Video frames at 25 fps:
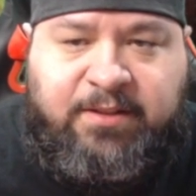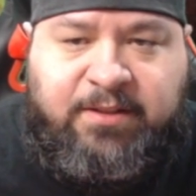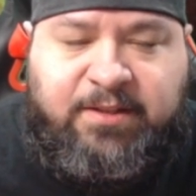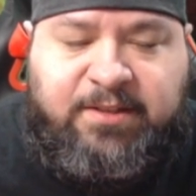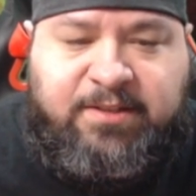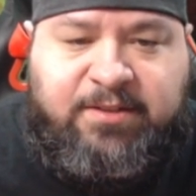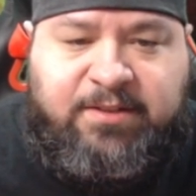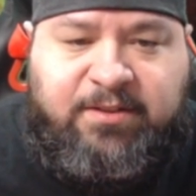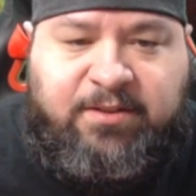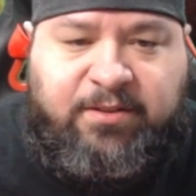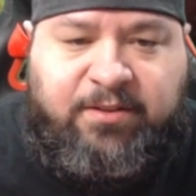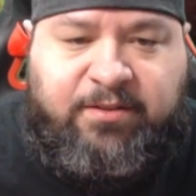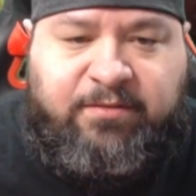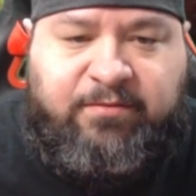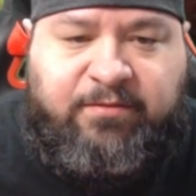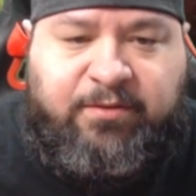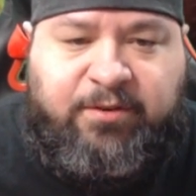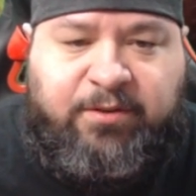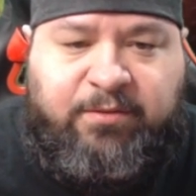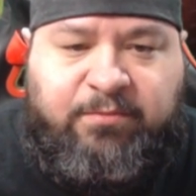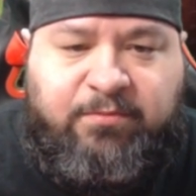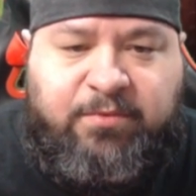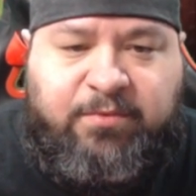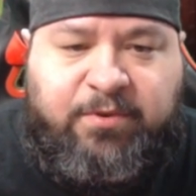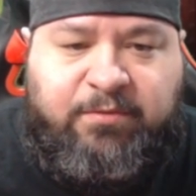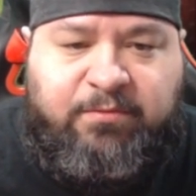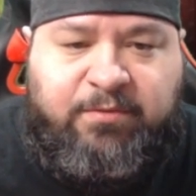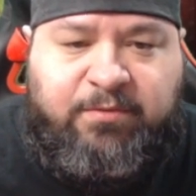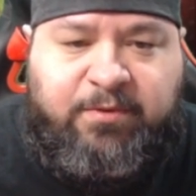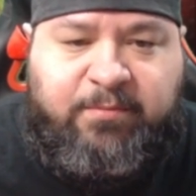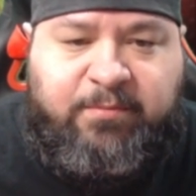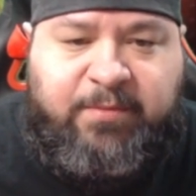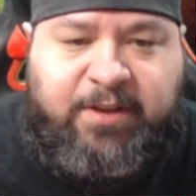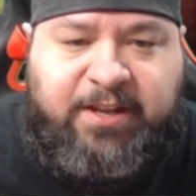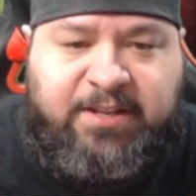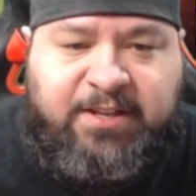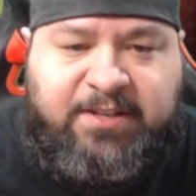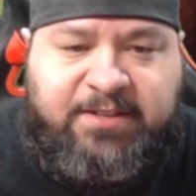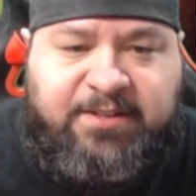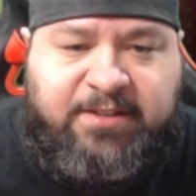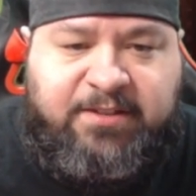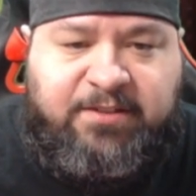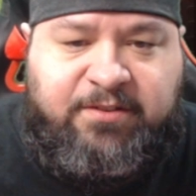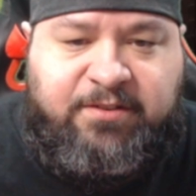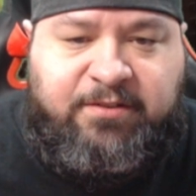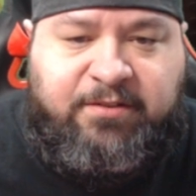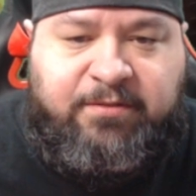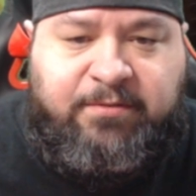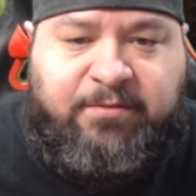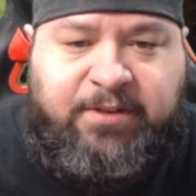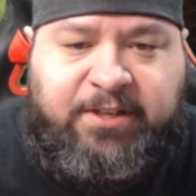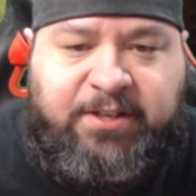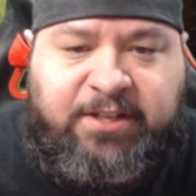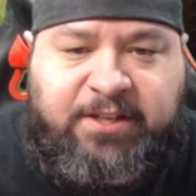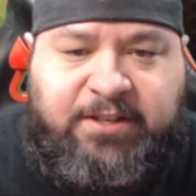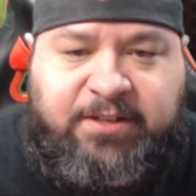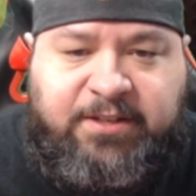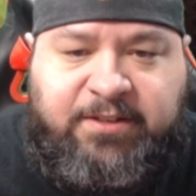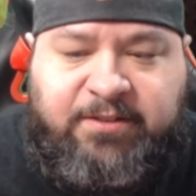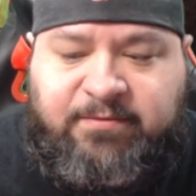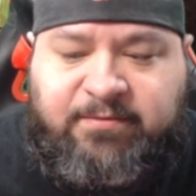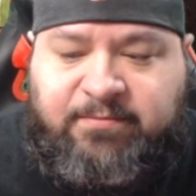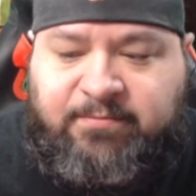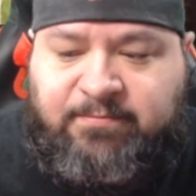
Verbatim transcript: Let's convert what remains into green.